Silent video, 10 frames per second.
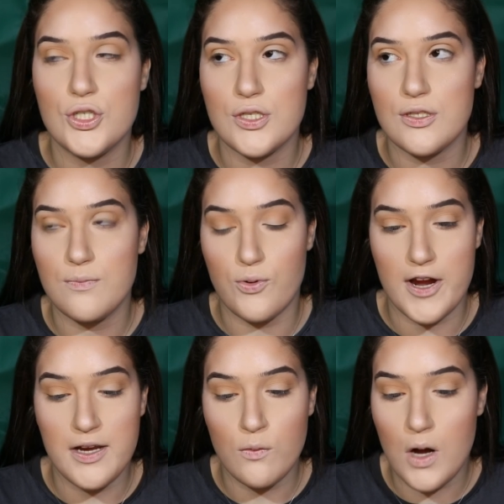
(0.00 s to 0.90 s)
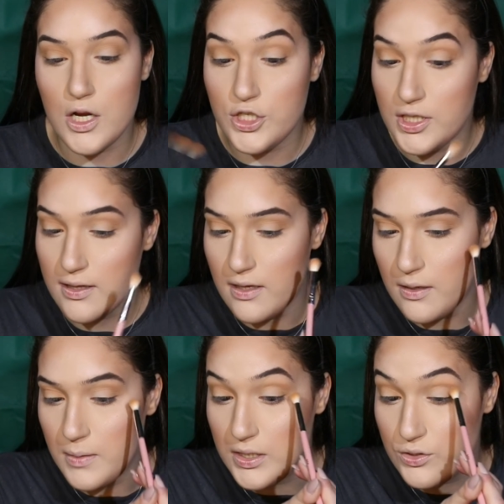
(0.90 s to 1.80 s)
just brainwashing
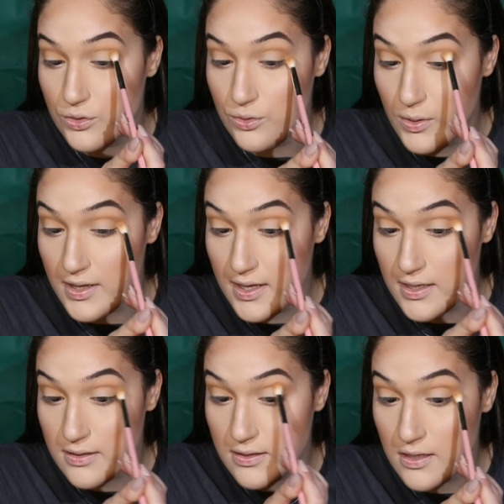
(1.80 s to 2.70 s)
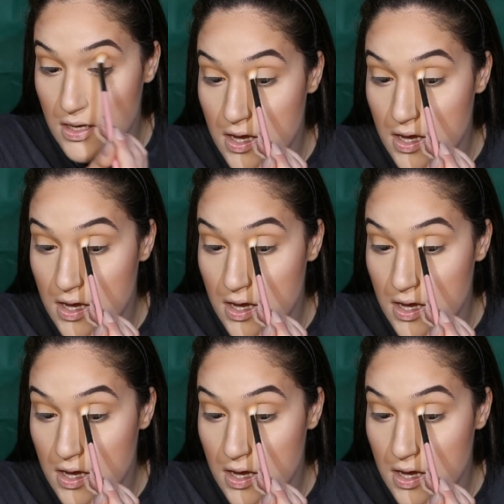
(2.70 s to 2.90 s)
them into doing that.